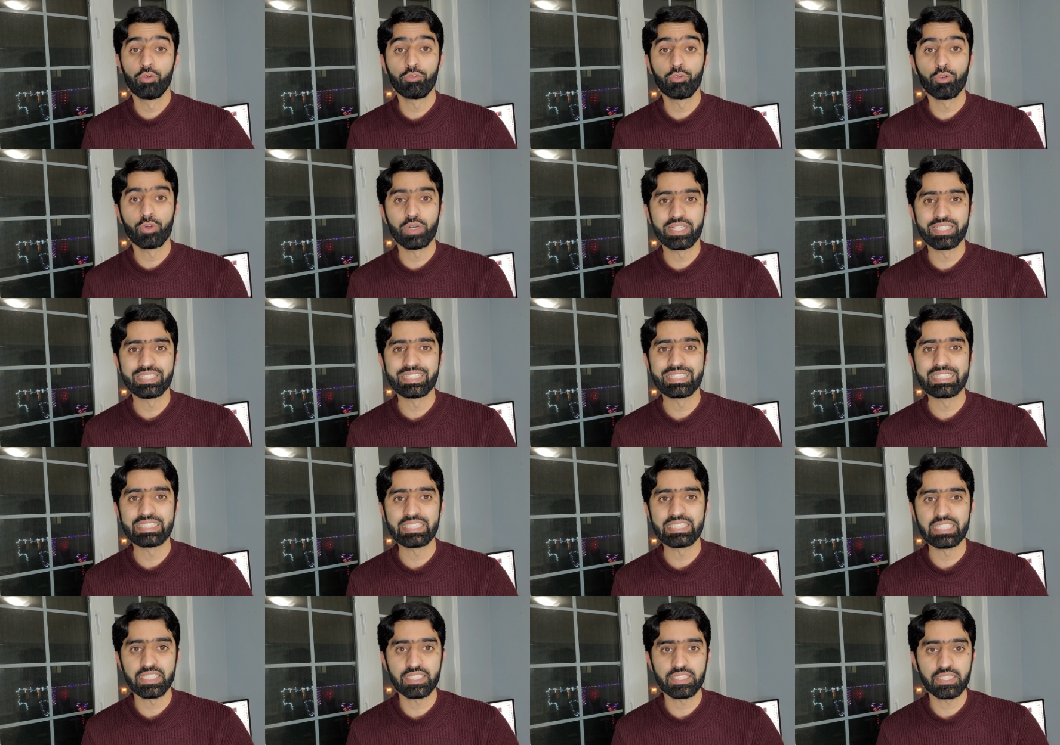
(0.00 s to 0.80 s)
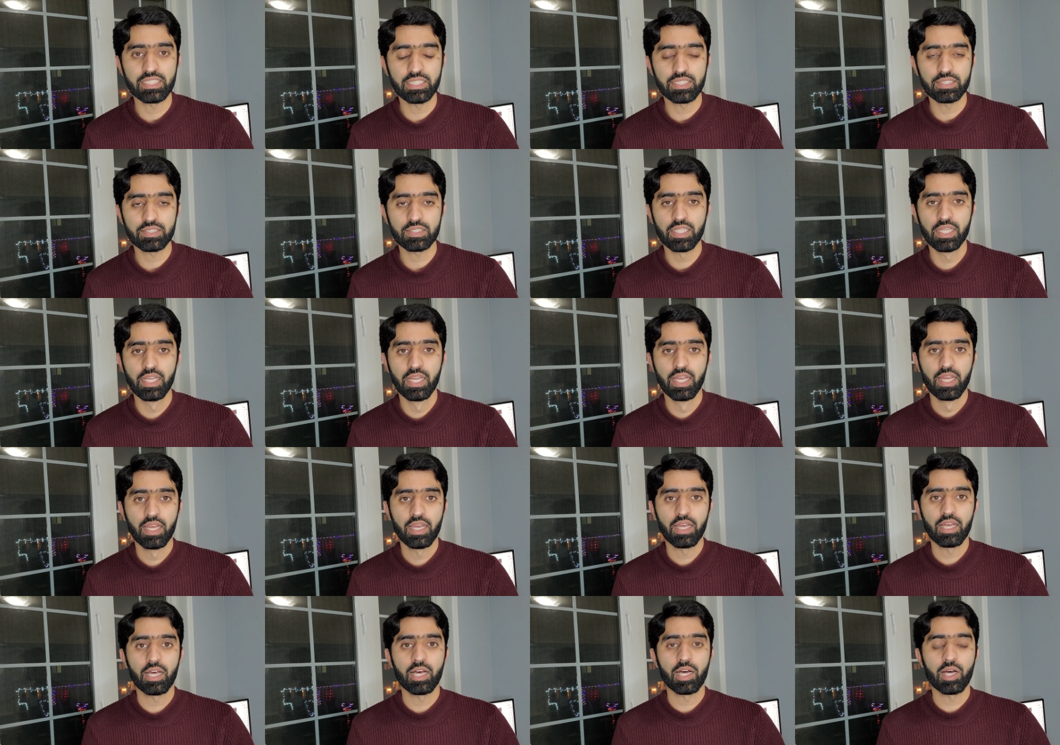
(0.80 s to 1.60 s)
460s
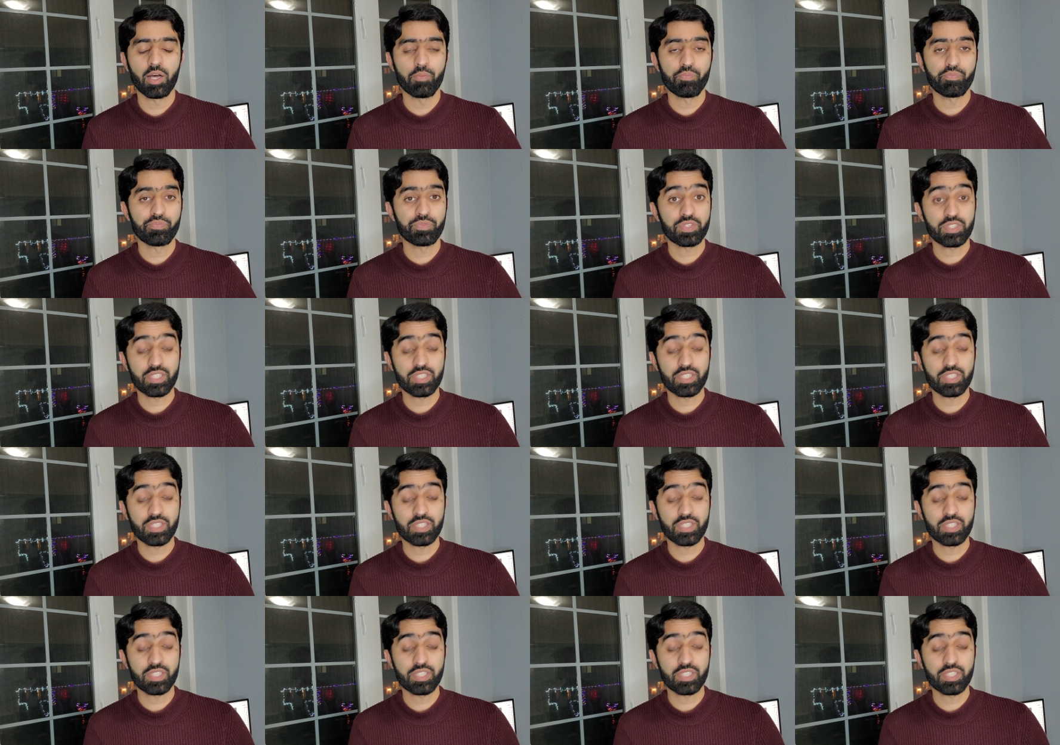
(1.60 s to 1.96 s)
um,